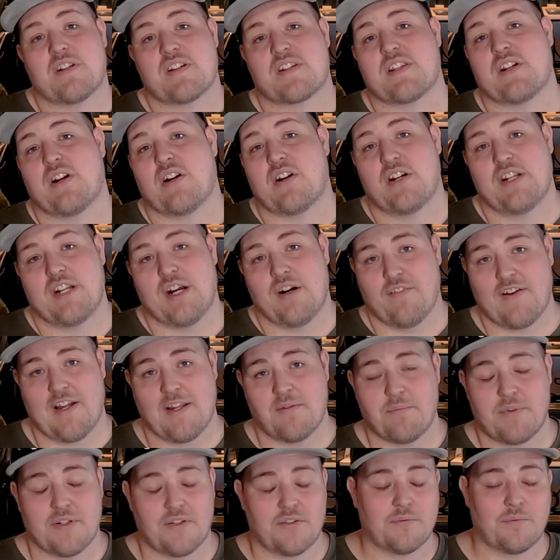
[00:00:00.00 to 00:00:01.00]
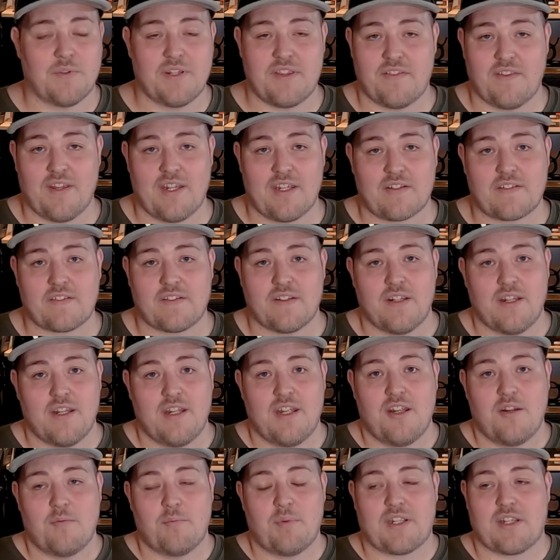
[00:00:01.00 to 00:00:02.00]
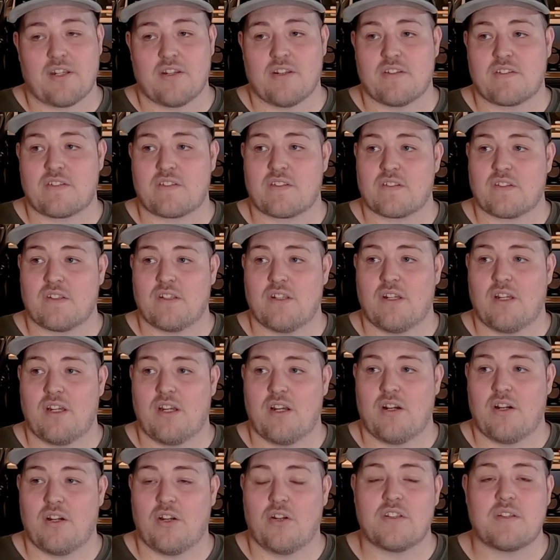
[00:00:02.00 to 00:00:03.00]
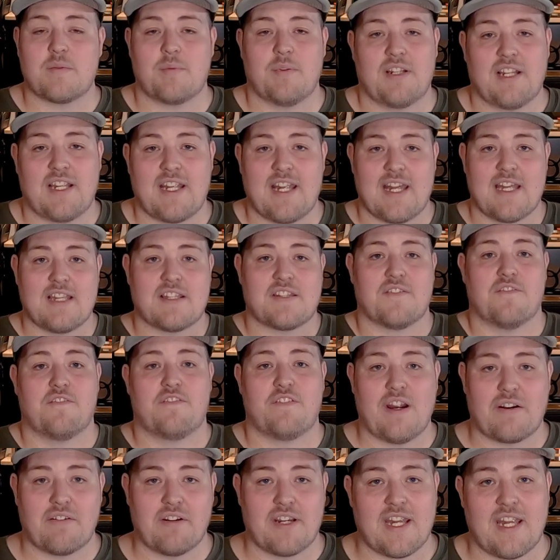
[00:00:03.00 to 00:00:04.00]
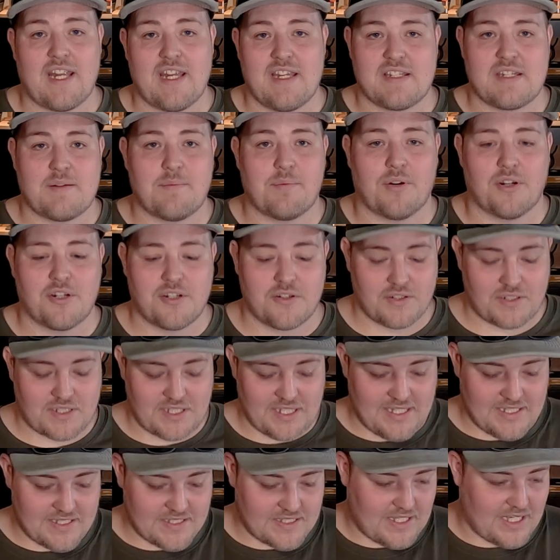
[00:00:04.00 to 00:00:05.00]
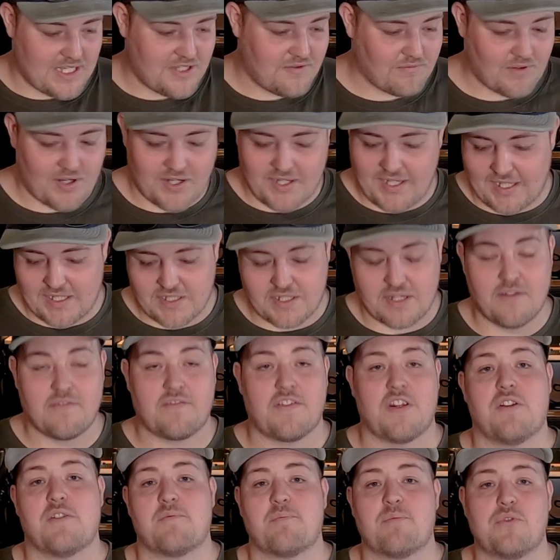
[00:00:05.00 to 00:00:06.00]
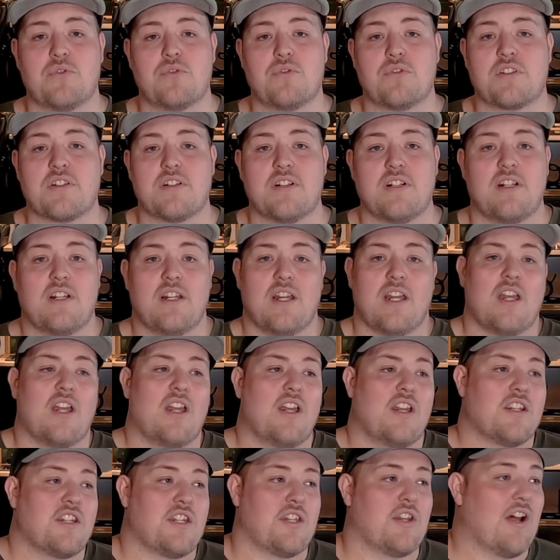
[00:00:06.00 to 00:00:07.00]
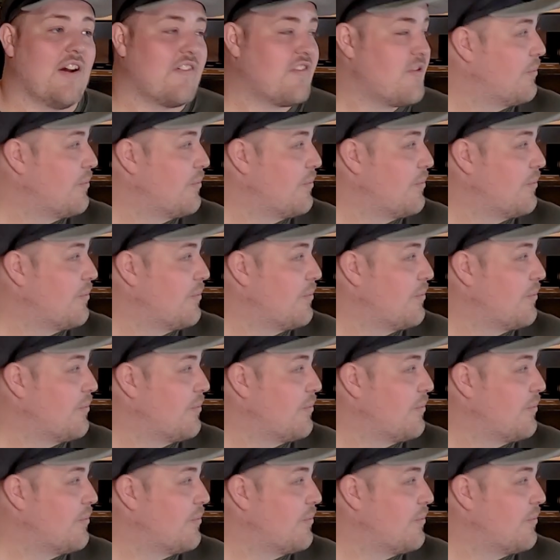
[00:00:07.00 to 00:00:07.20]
started our van build with this, because ultimately it's a very easy product. It stays right next to the fuse board. You don't have to